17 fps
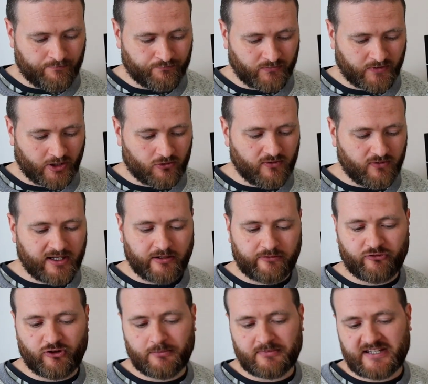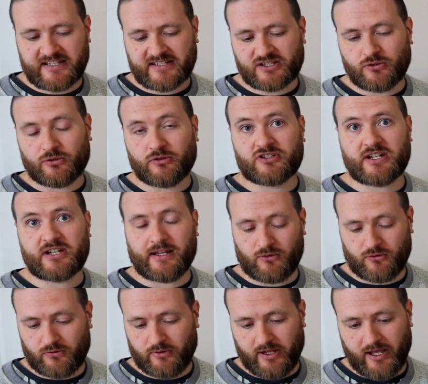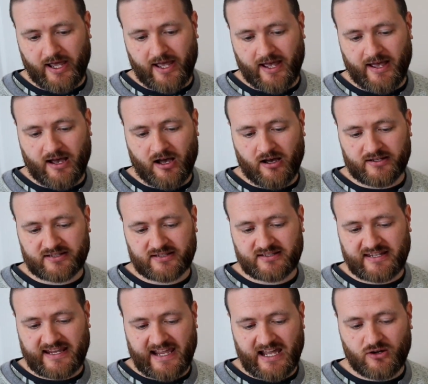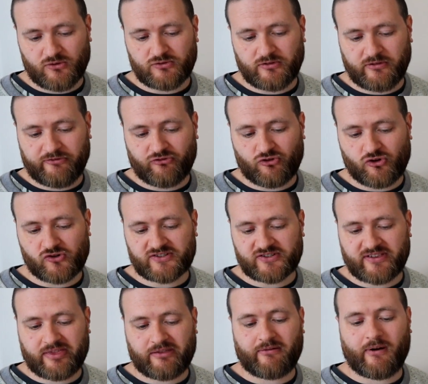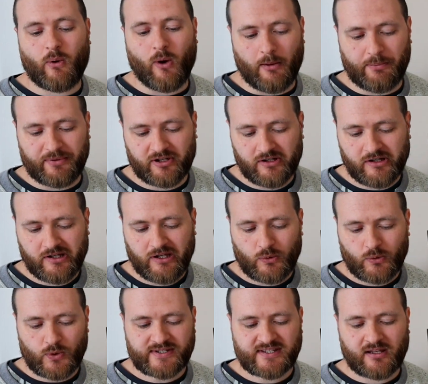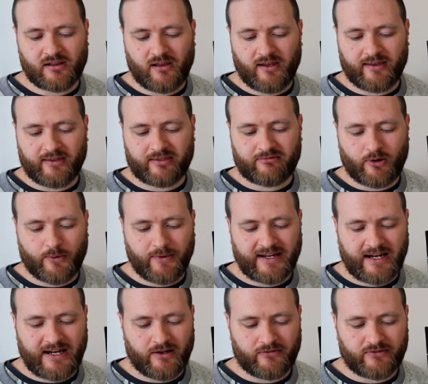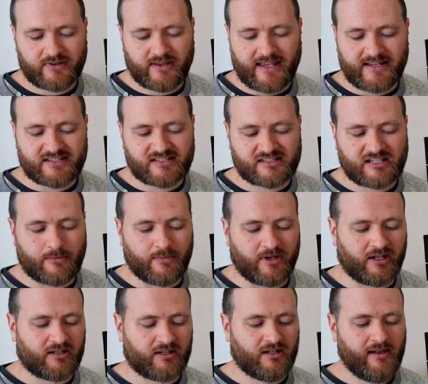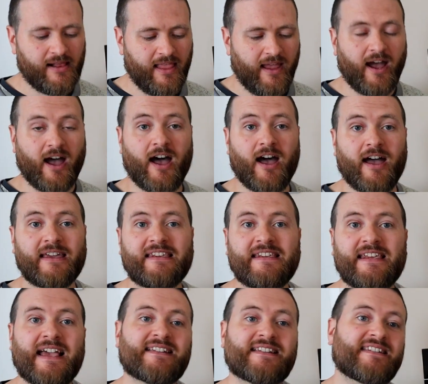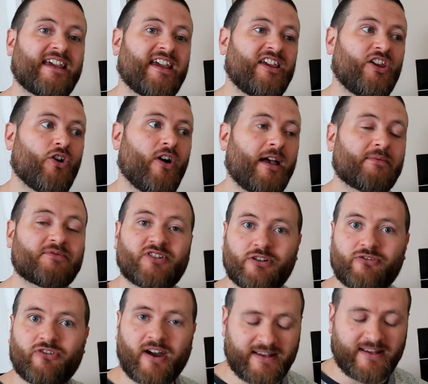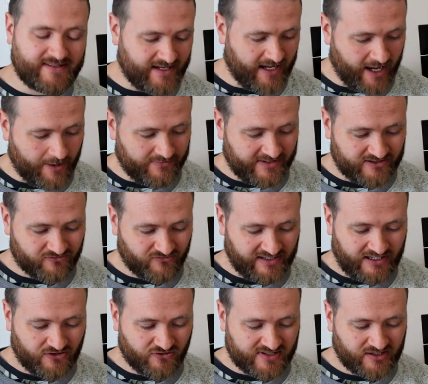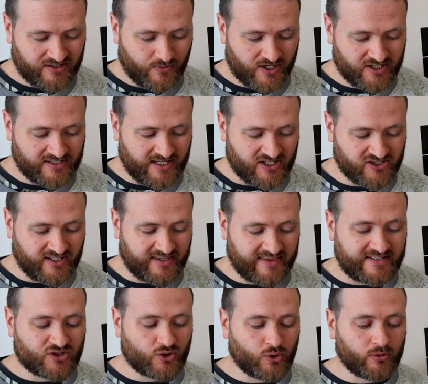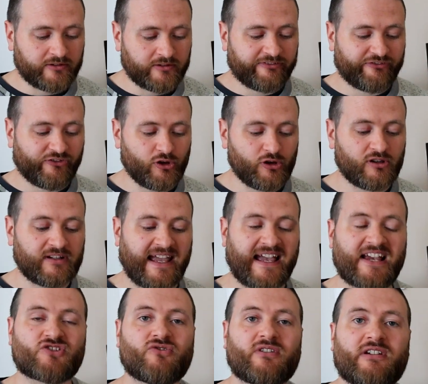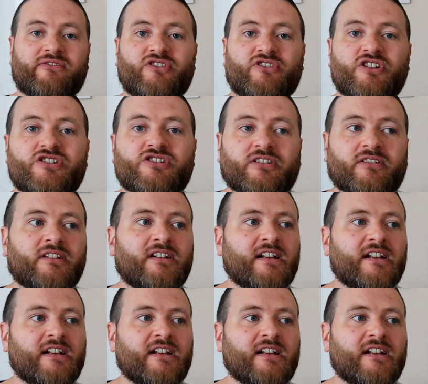Krieger from Discord channel asks, how do frogs throw up? Wasn't it like throwing out their stomach? Yes, you're absolutely right. That's a really interesting question actually. It's called full gastric aversion.